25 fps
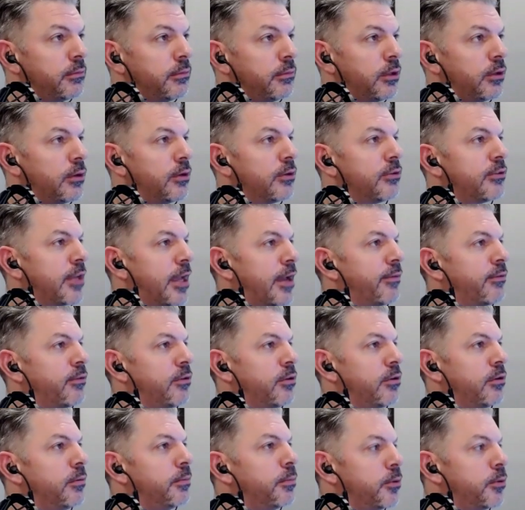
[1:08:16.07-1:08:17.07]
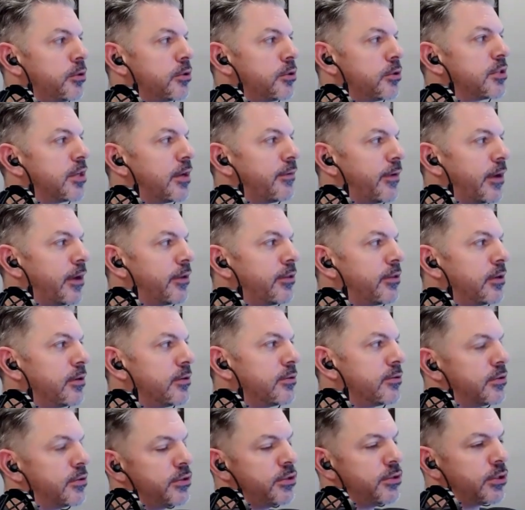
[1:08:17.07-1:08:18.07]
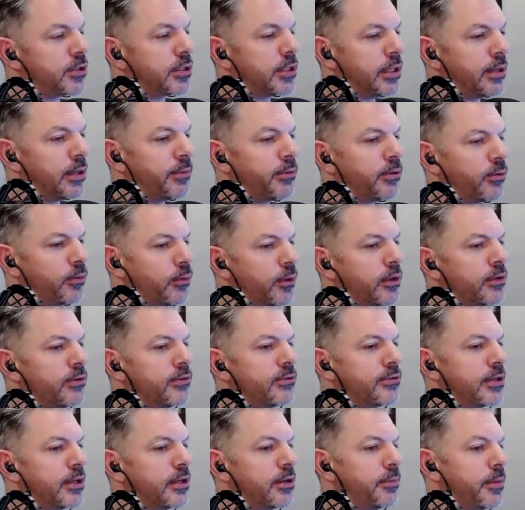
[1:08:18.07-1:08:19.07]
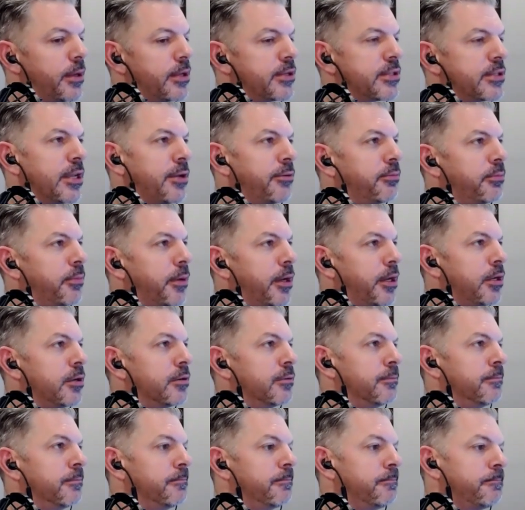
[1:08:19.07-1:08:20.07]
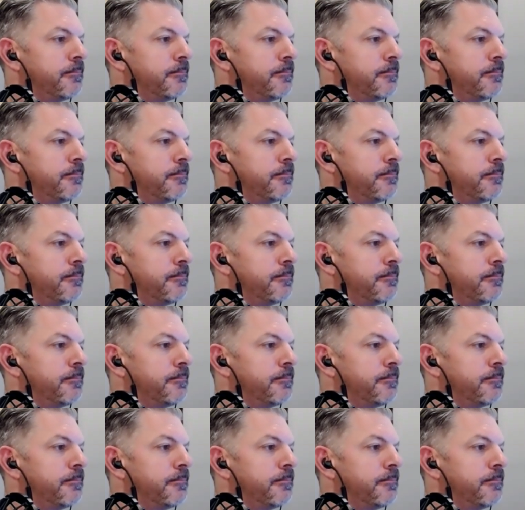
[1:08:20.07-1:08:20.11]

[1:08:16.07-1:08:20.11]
You just have to put yourself out there so that you can help the ones that are best helped by you.